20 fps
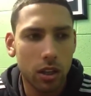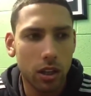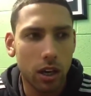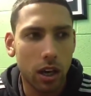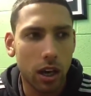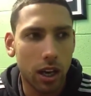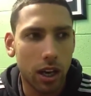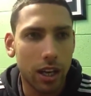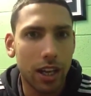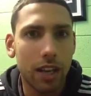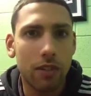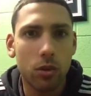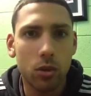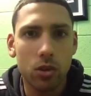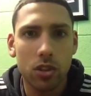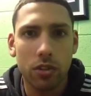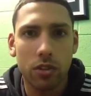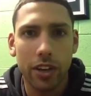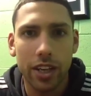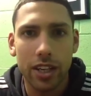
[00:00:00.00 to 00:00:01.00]

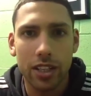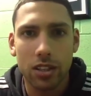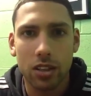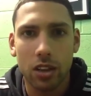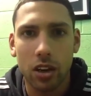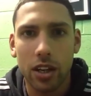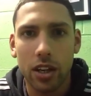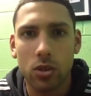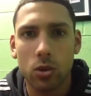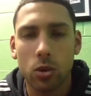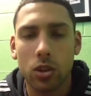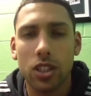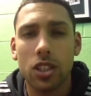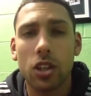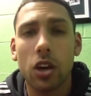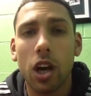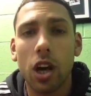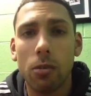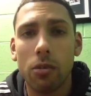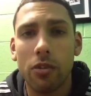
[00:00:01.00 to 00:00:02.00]
levels of exercise or the
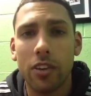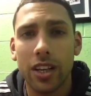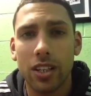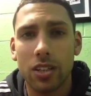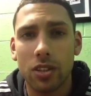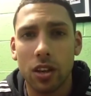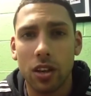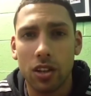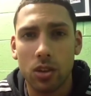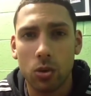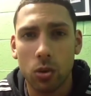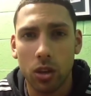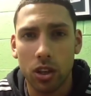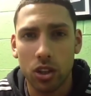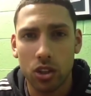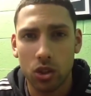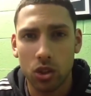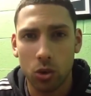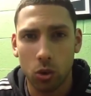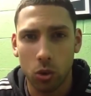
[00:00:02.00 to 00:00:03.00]
time of exercise quite
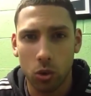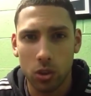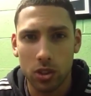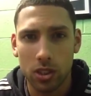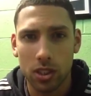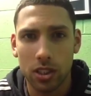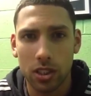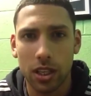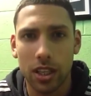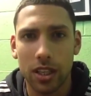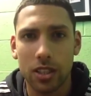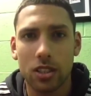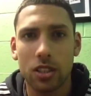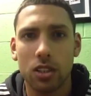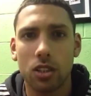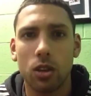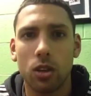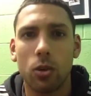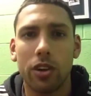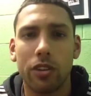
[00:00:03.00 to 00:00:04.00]
short, and that's to
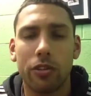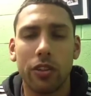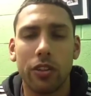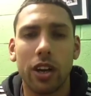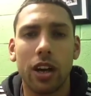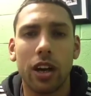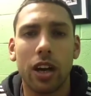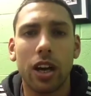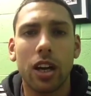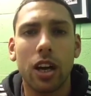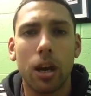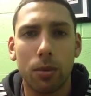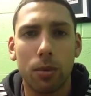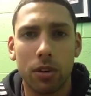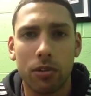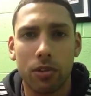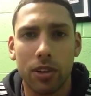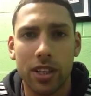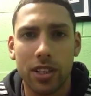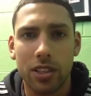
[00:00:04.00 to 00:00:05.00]
do with a
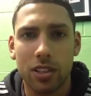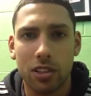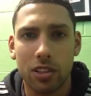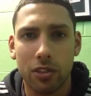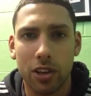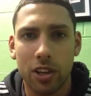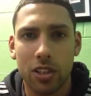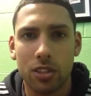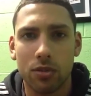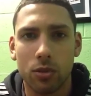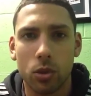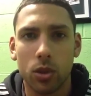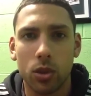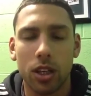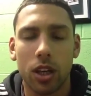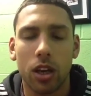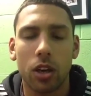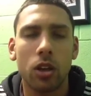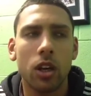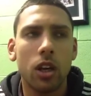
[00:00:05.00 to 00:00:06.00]
couple of reasons. First of all, you
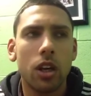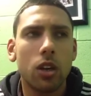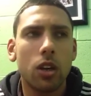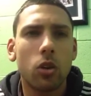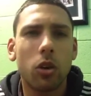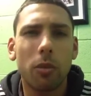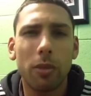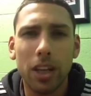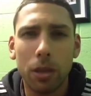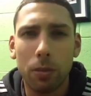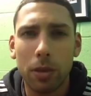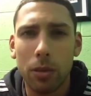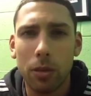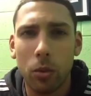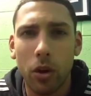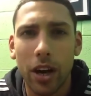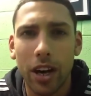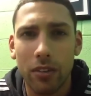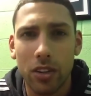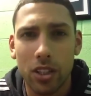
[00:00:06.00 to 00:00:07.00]
know, not many
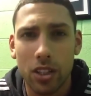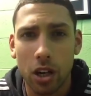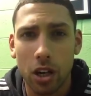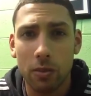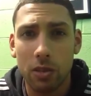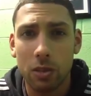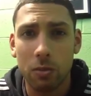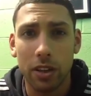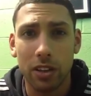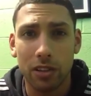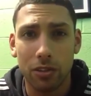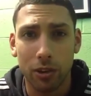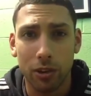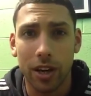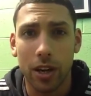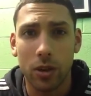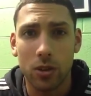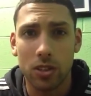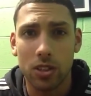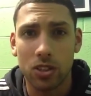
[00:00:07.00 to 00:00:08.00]
people have the time to spend 3
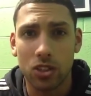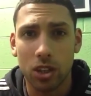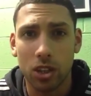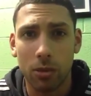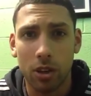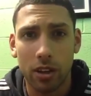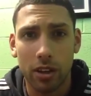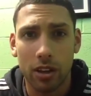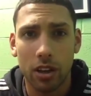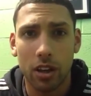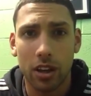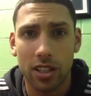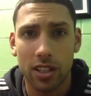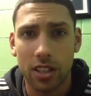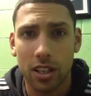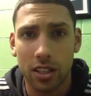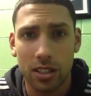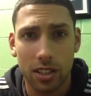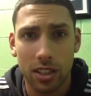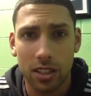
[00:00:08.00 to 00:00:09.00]
hours in the gym. I
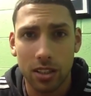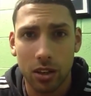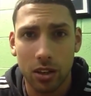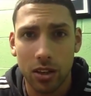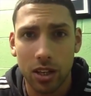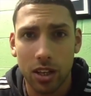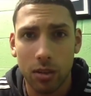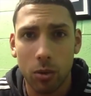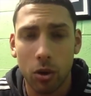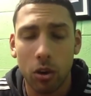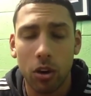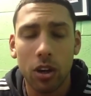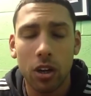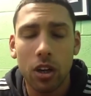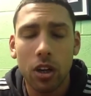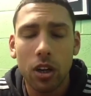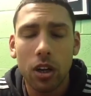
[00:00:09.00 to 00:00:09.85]
certainly don't anymore.